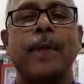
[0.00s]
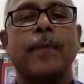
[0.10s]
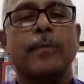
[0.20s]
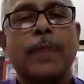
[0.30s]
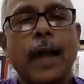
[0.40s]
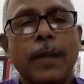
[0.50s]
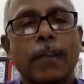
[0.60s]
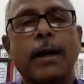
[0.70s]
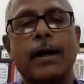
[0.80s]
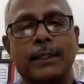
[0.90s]

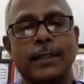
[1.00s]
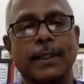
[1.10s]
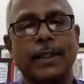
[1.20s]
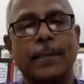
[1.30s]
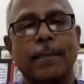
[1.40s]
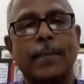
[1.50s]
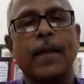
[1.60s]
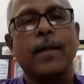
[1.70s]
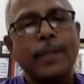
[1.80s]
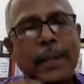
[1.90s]
That bhakti,
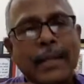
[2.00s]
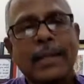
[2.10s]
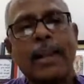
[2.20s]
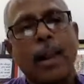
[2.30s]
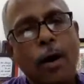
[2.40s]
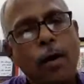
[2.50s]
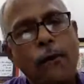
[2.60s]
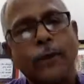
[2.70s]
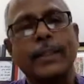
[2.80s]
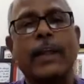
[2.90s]
that
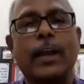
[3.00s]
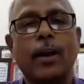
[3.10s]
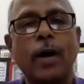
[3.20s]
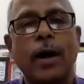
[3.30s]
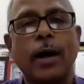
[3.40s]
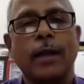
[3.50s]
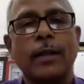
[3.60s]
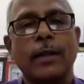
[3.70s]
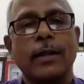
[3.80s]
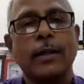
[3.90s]
love for the God,
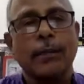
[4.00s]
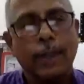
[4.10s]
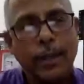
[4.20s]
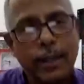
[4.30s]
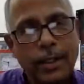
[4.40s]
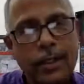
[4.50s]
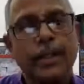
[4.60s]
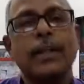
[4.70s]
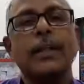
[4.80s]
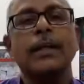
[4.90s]
will in
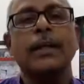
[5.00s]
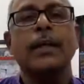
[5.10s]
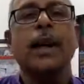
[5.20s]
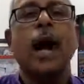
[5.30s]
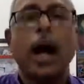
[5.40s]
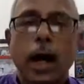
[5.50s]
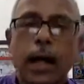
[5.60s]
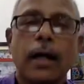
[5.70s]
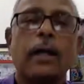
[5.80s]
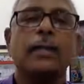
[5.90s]
turn
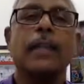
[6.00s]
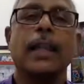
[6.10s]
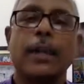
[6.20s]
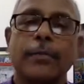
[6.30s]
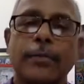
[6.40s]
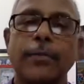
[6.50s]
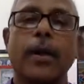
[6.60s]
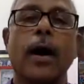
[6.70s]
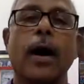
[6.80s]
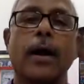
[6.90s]
earn the love of
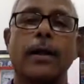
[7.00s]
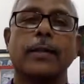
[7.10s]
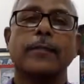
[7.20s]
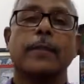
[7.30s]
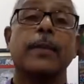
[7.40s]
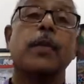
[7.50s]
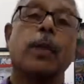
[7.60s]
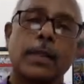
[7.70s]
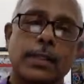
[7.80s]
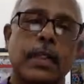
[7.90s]
God, the
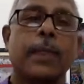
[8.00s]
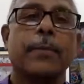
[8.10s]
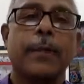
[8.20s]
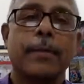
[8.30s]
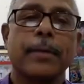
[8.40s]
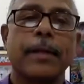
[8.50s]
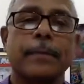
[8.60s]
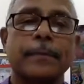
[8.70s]
Vatsalya Prema.